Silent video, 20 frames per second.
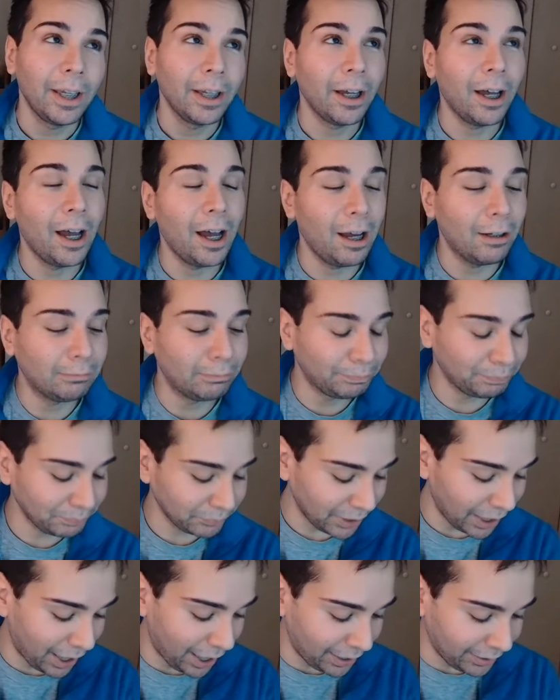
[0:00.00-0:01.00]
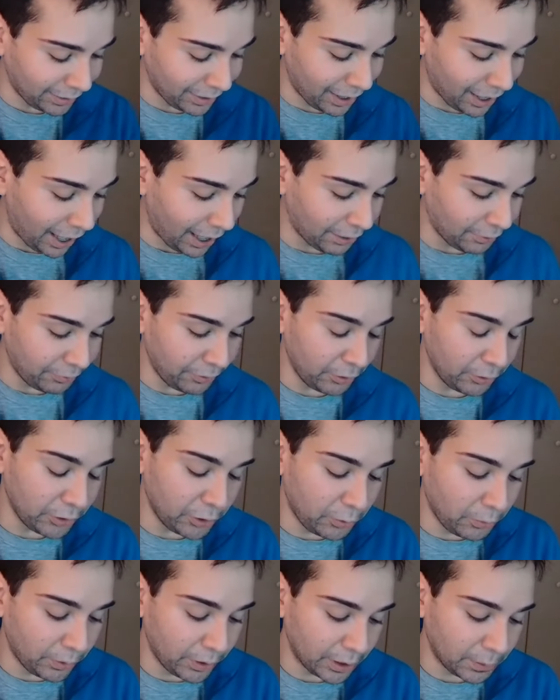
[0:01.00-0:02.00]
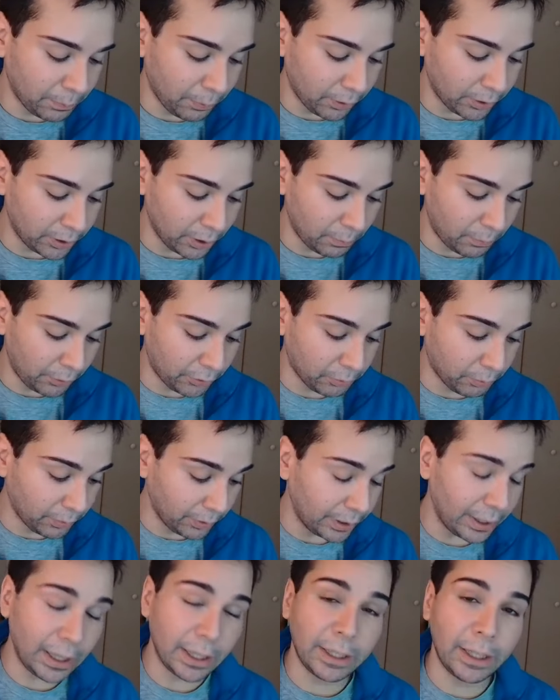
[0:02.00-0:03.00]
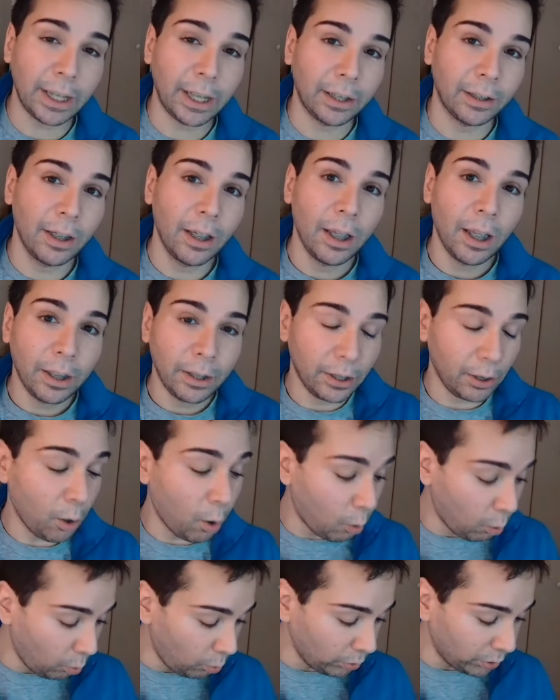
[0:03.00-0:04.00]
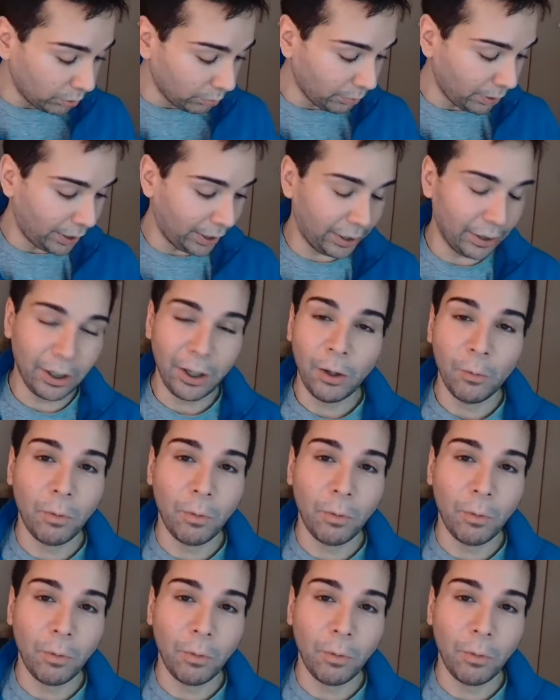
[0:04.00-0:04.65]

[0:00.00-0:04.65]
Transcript: And I feel you and this person are both releasing the old, right?